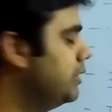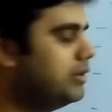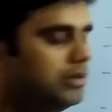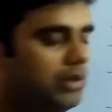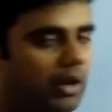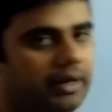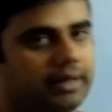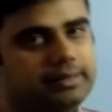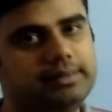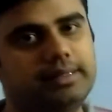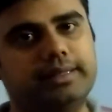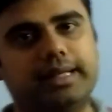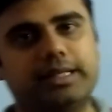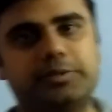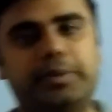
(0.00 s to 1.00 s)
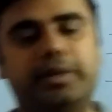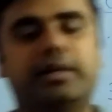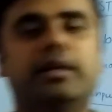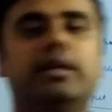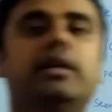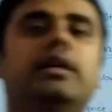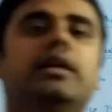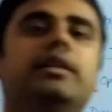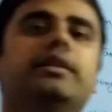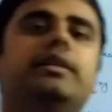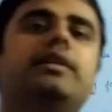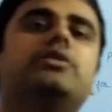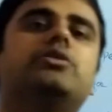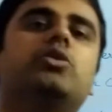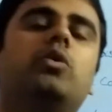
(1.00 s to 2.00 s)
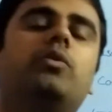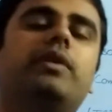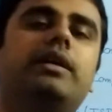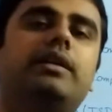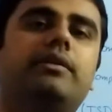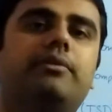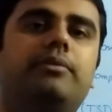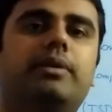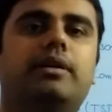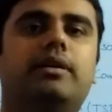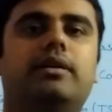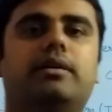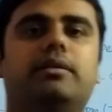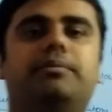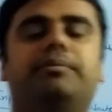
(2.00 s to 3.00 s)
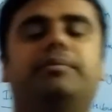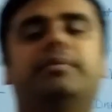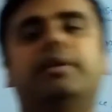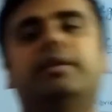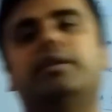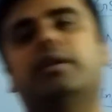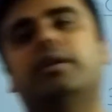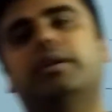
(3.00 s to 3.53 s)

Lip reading: this non-resident taxpayer, there is no way that